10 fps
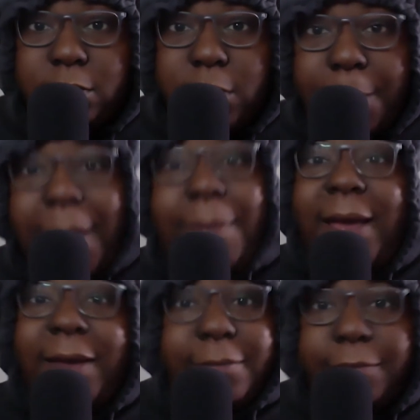
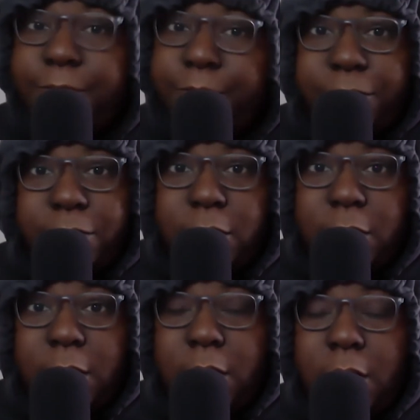Bye-bye.
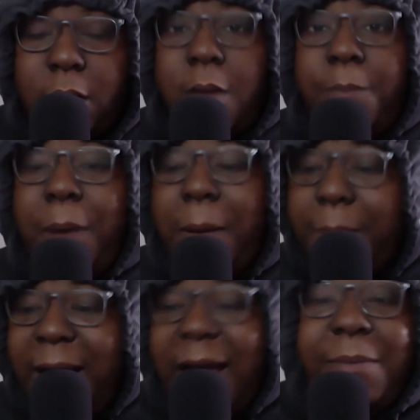But
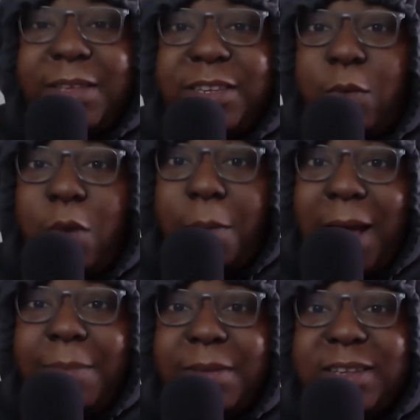what
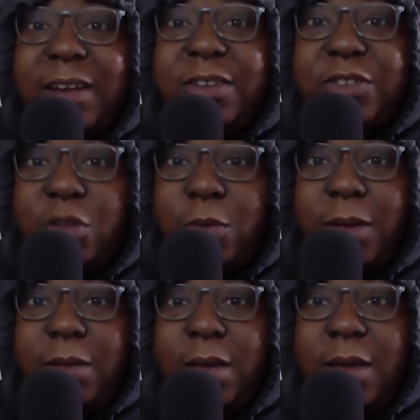Mohamed Salah is
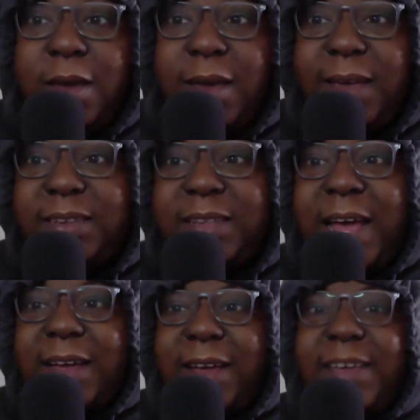doing is,
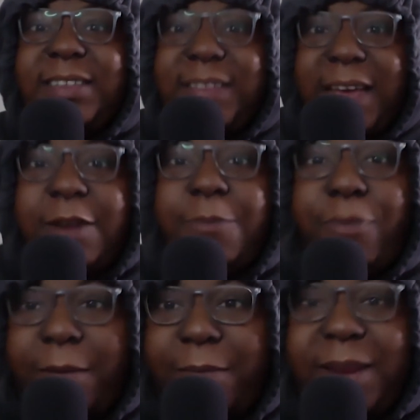like, he's staying in the
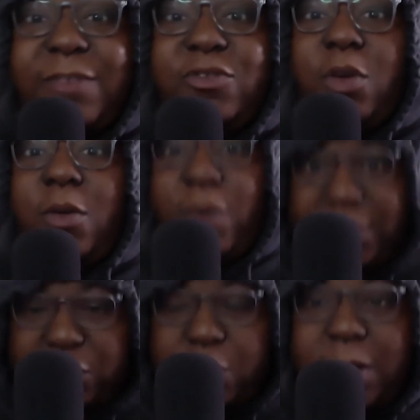Prem and he's doing what
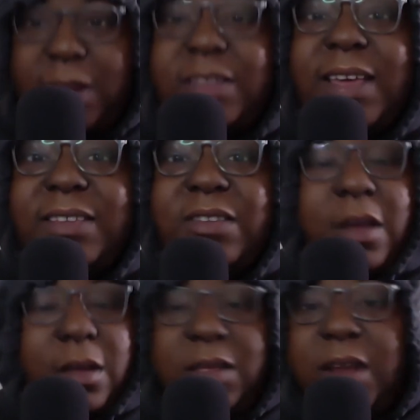he's doing.
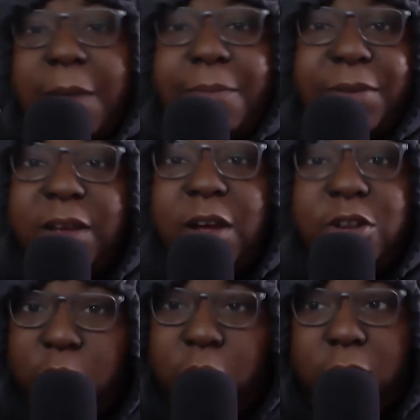The numbers are a
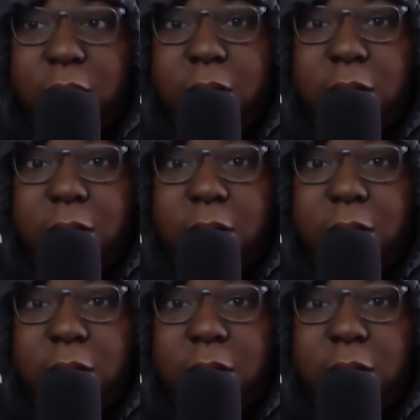joke.